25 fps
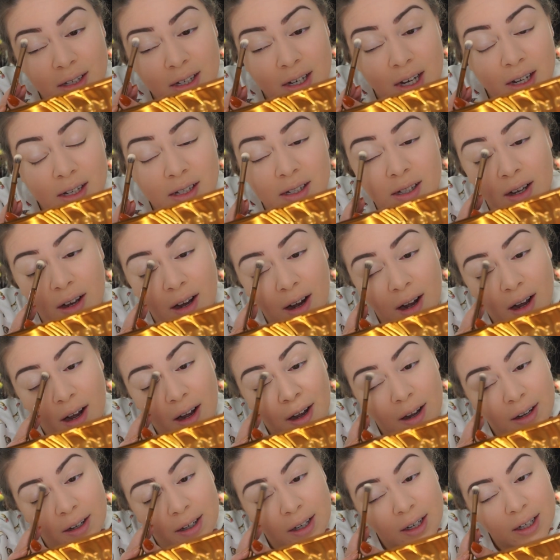it's
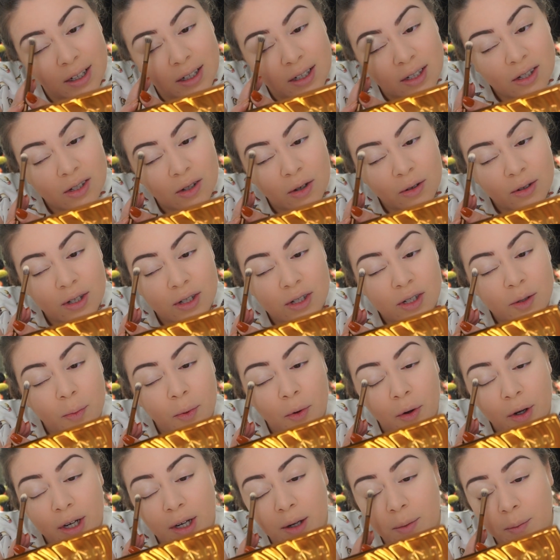gone, and it's so
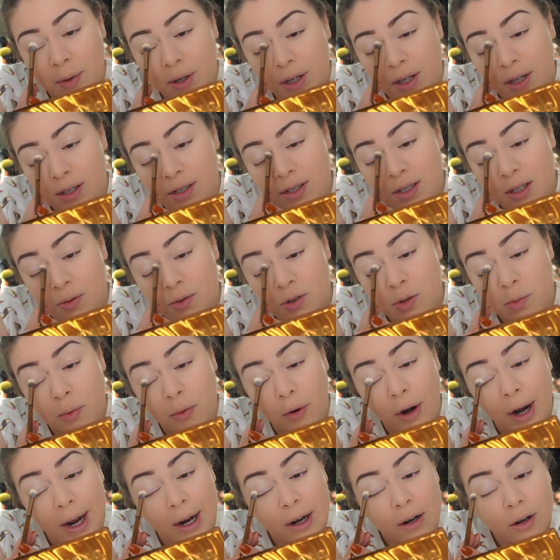disappointing because it was
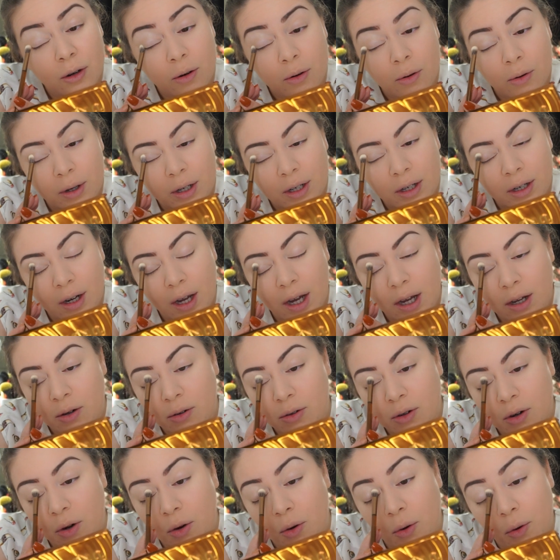brand new and I
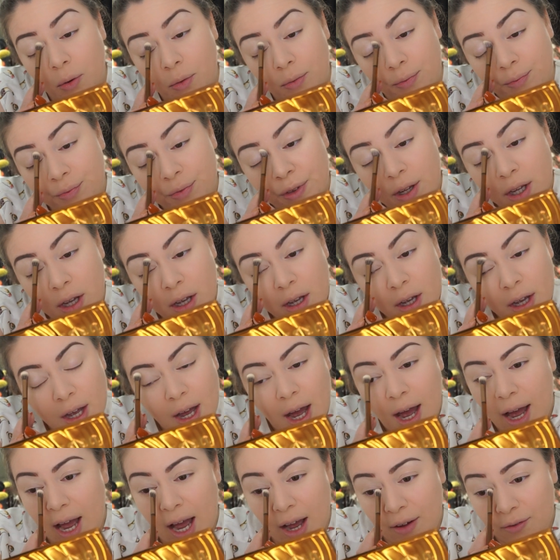don't know.
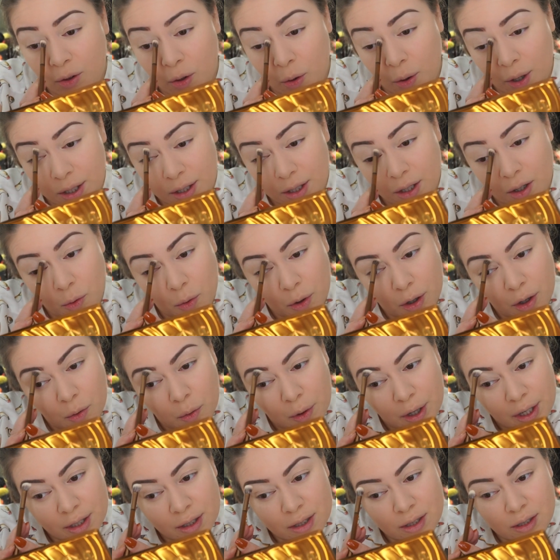I have no idea where it
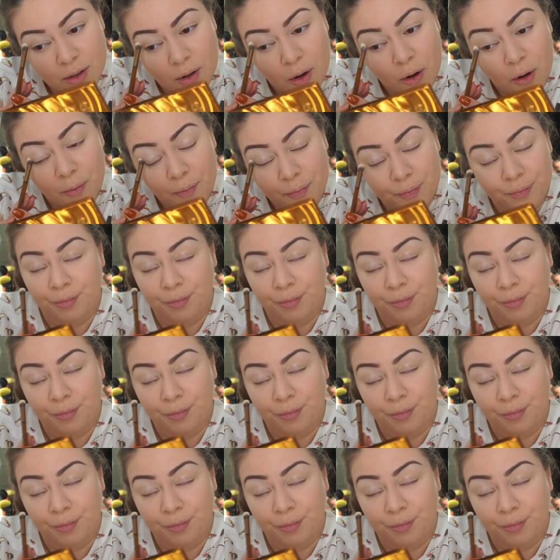went, so